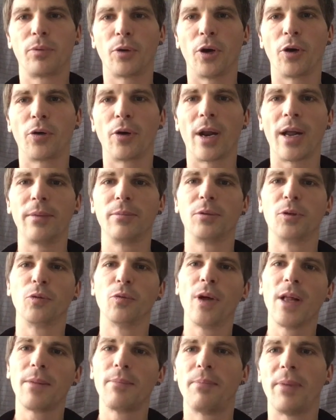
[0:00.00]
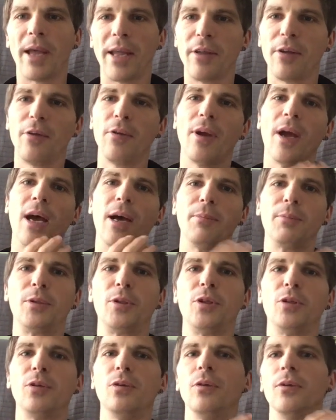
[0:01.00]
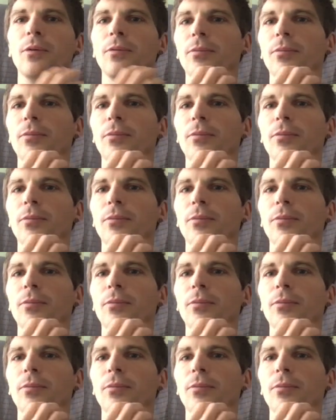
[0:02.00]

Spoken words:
programs will pay you up to